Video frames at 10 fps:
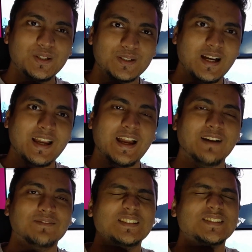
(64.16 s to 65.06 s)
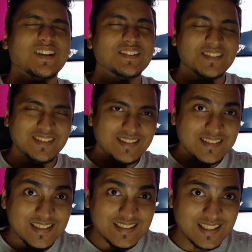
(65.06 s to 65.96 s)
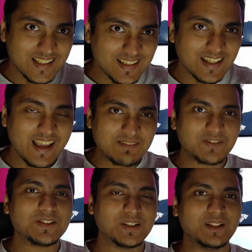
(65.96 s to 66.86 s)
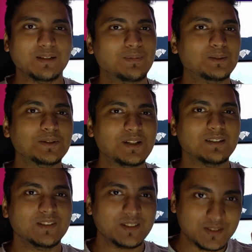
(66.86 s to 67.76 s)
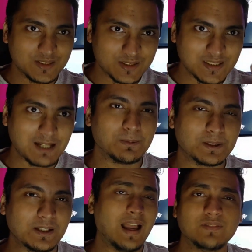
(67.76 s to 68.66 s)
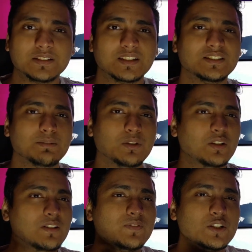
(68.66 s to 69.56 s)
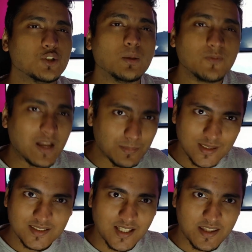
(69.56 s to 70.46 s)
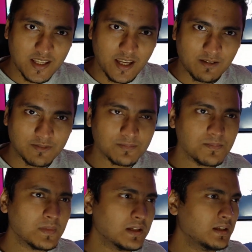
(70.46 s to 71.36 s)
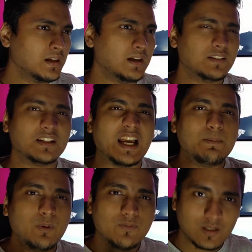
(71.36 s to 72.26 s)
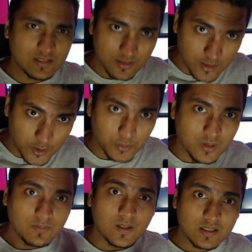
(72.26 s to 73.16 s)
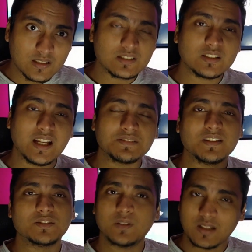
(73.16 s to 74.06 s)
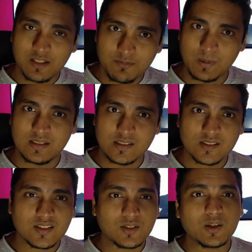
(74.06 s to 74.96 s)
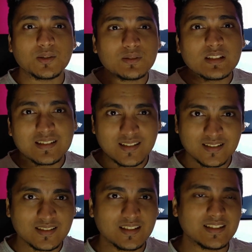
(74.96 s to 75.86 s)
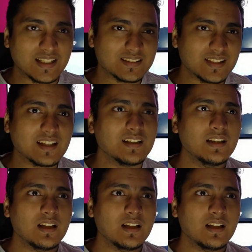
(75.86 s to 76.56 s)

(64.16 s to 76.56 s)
here, I have discussed in detail everything about Tower Research Capital. I have discussed about the different job families that they have, the type of work that they do, the work culture, as well as work-life balance. Not only this, the tech stack,